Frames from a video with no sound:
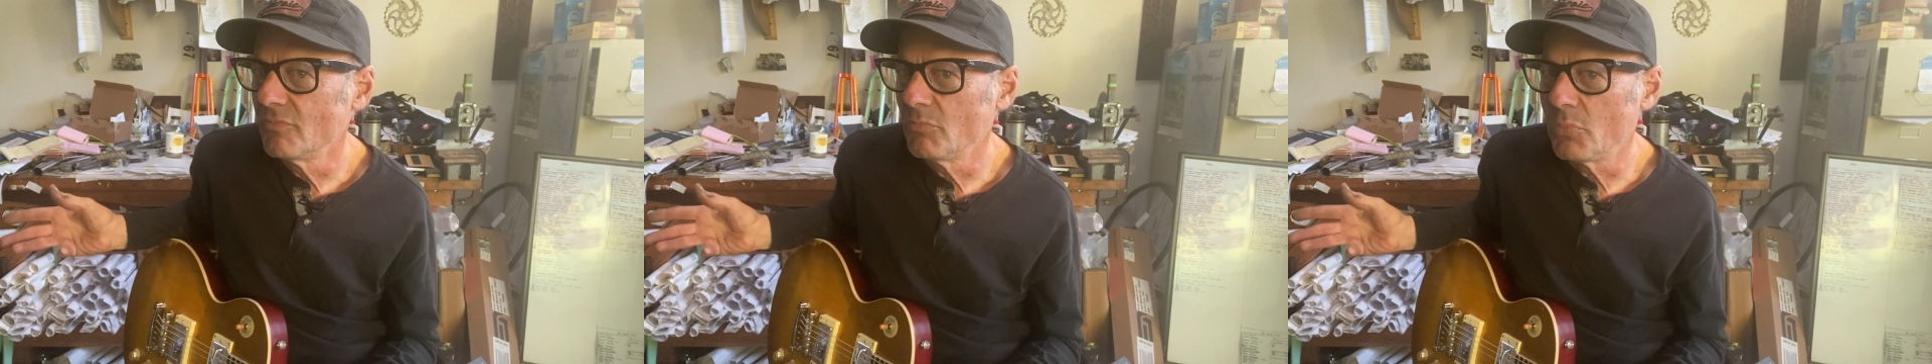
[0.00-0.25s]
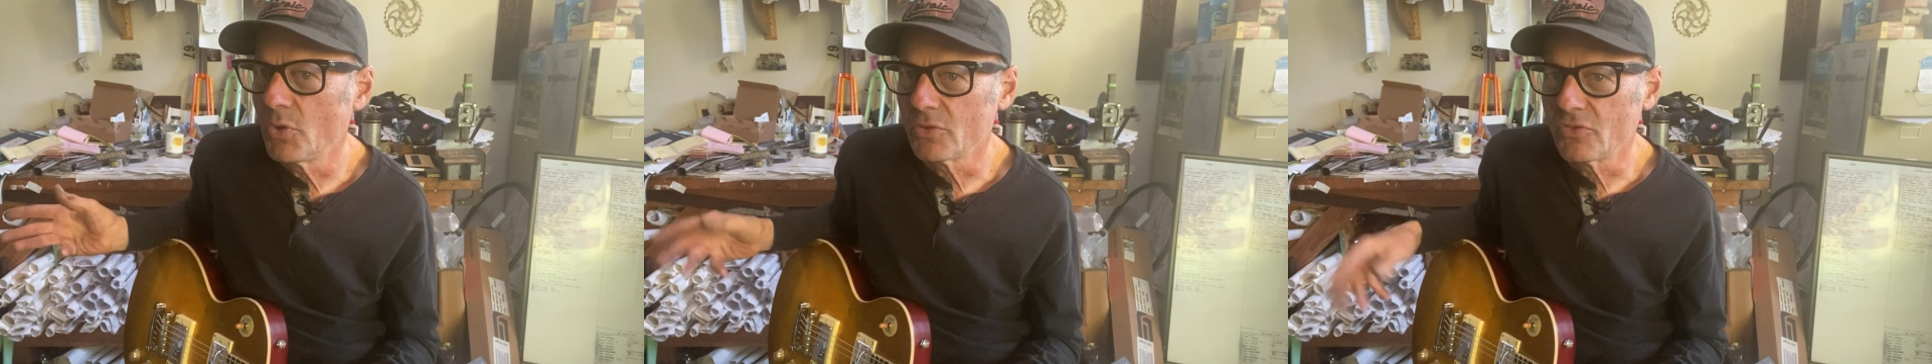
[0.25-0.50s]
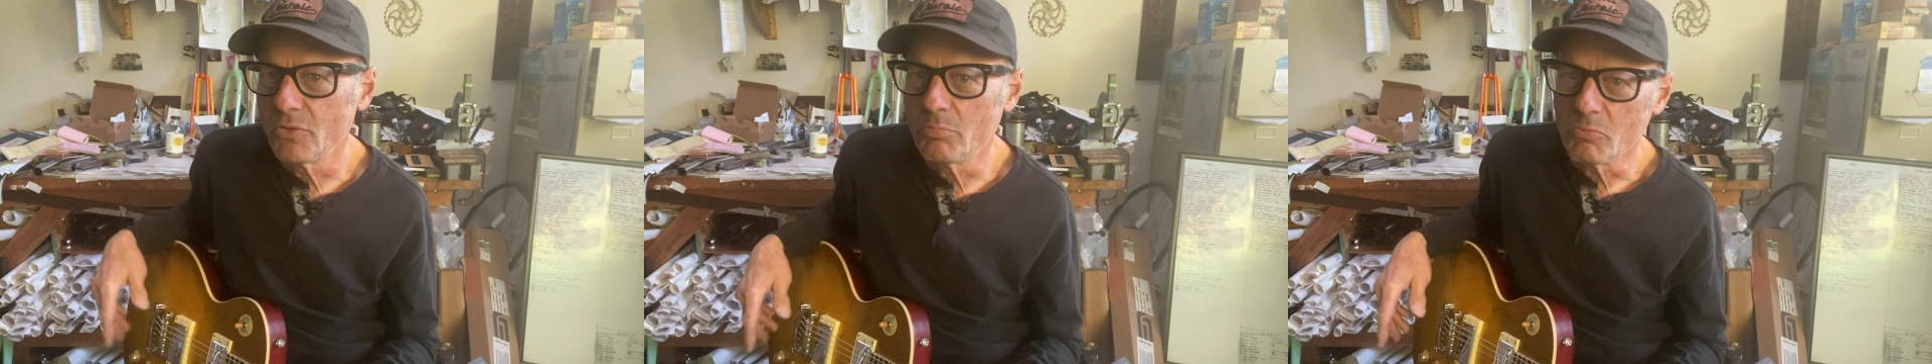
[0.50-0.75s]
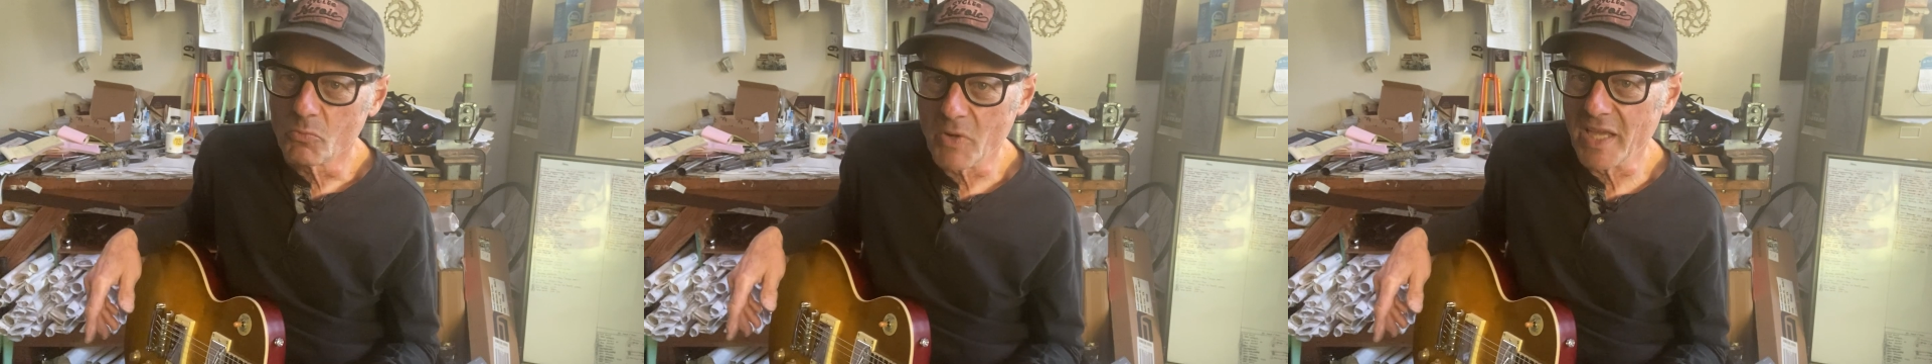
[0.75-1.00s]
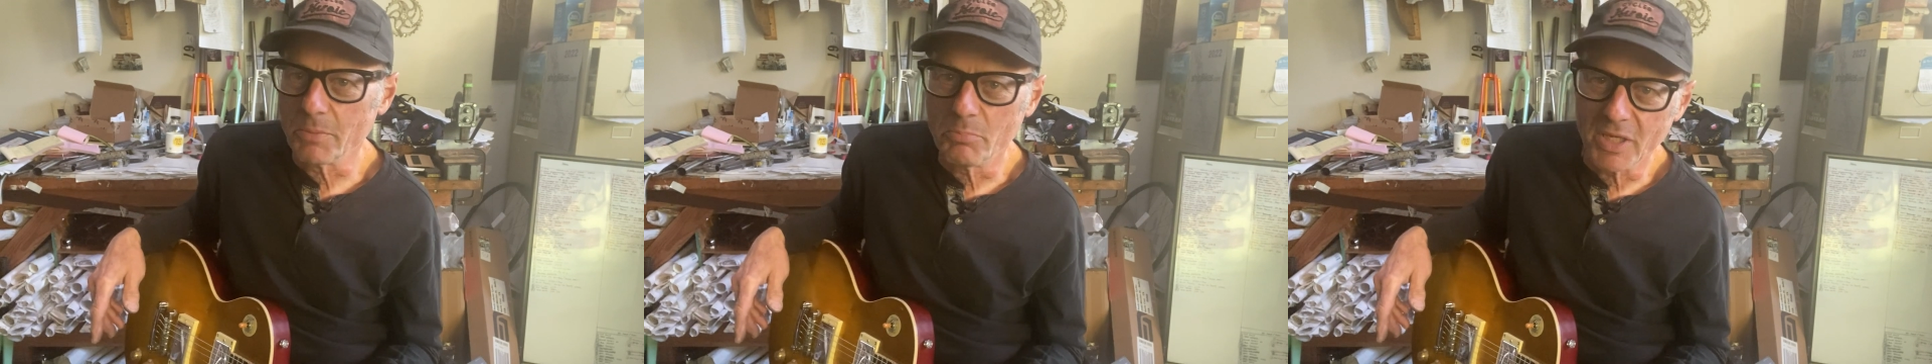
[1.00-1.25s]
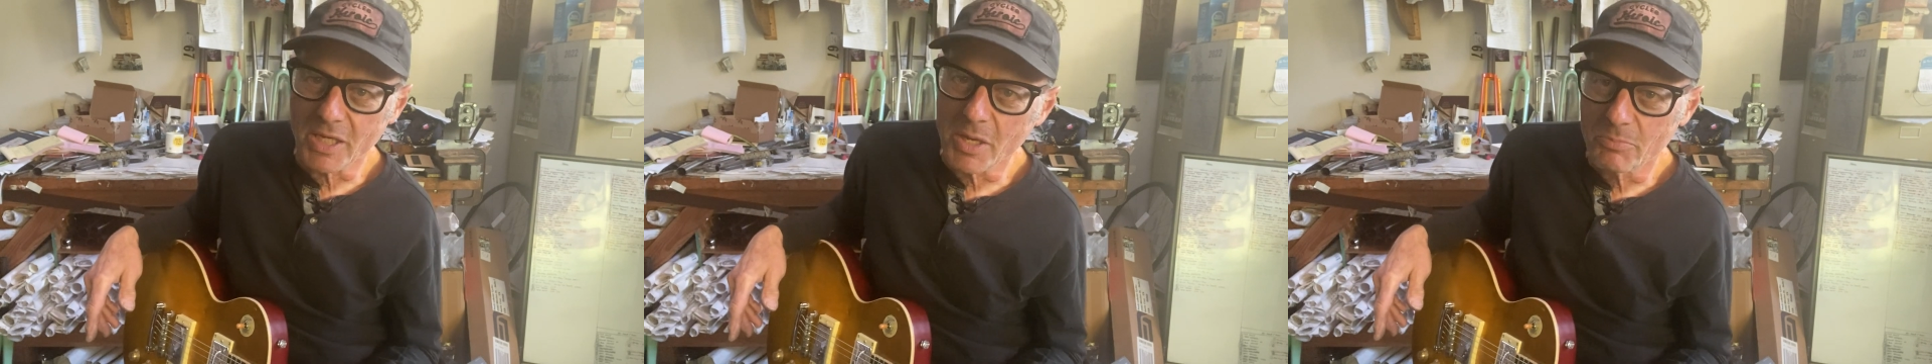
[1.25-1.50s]
pull two random
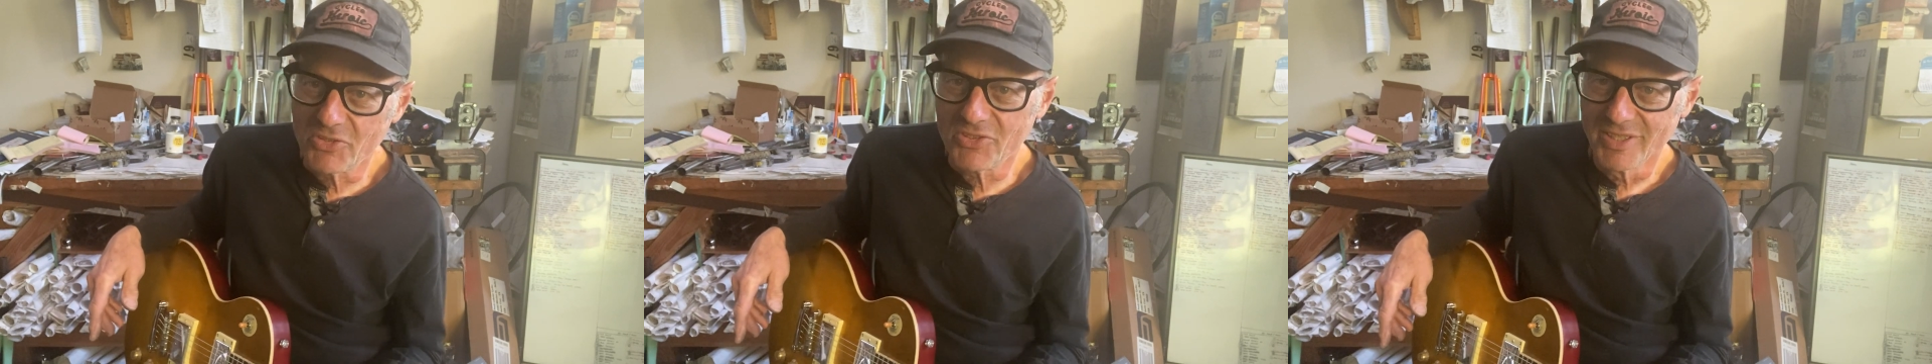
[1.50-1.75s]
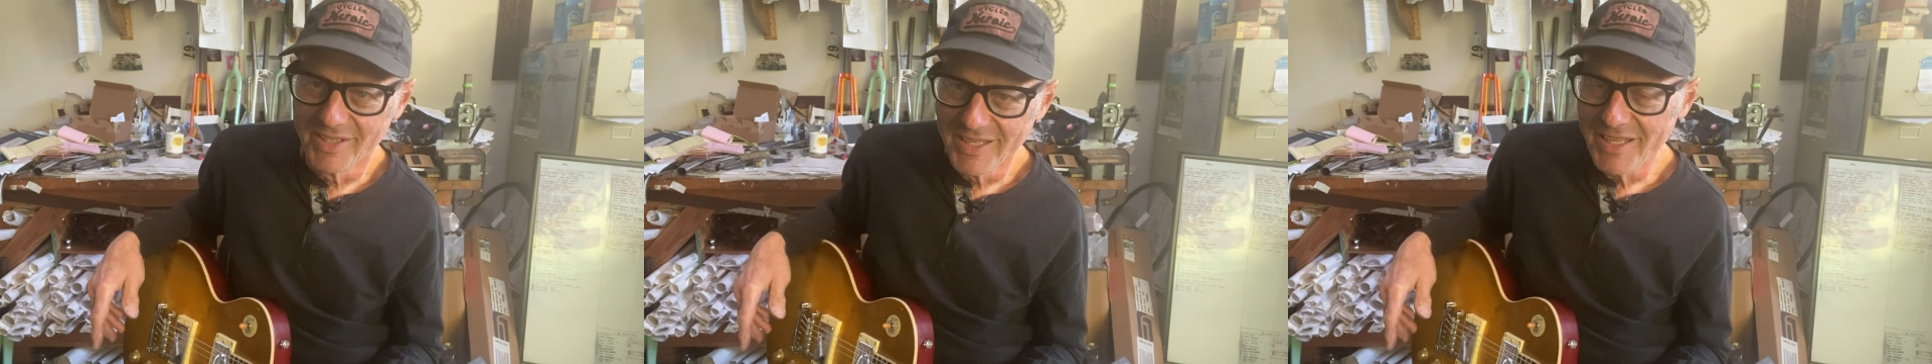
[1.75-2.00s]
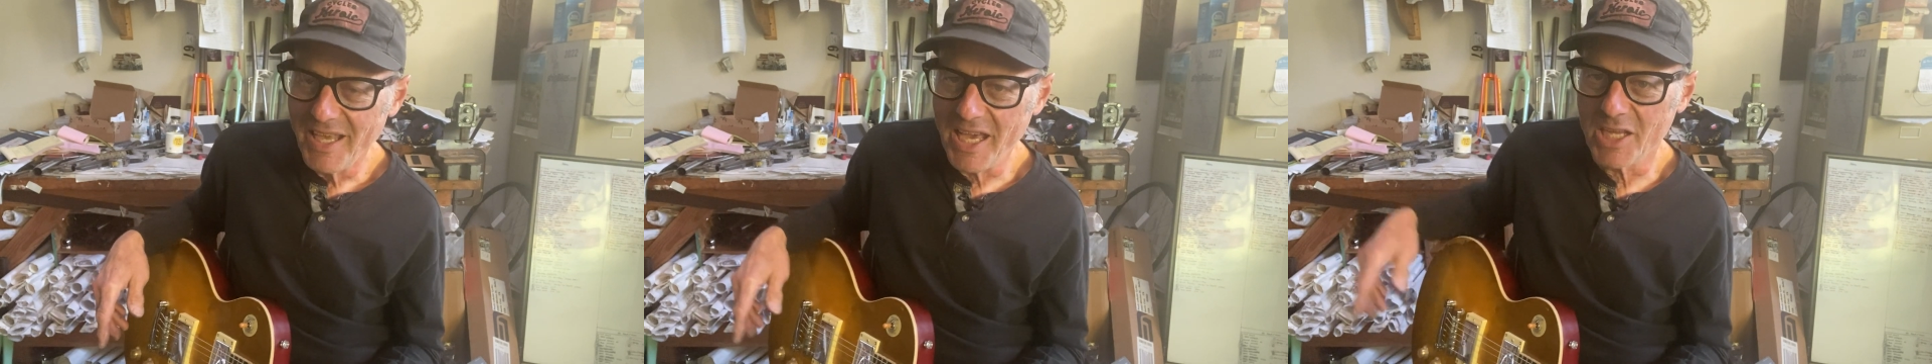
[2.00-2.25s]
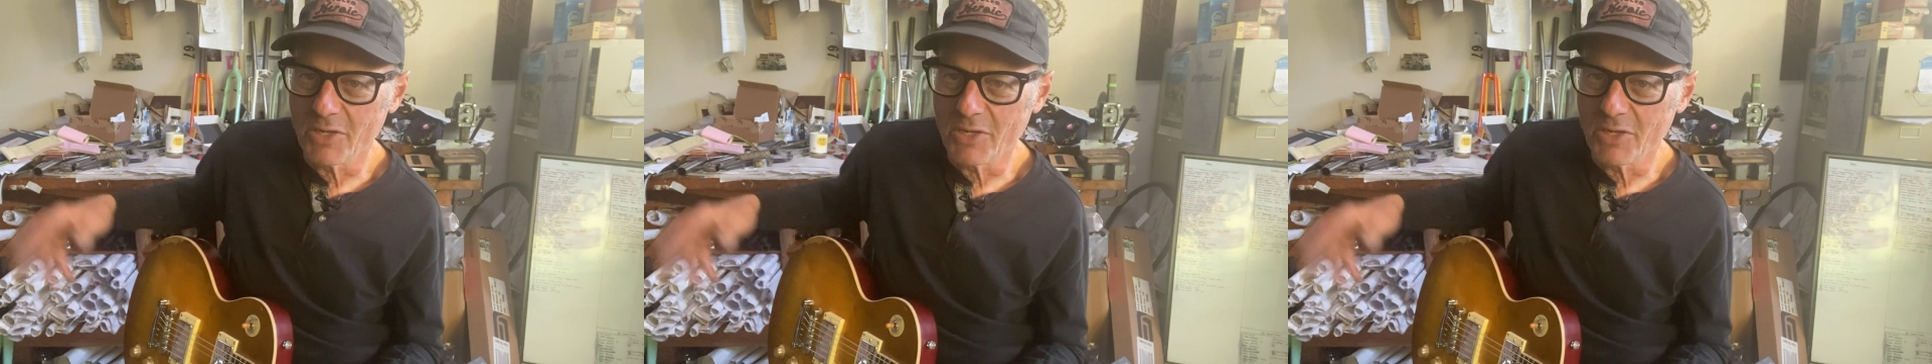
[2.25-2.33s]
pickups out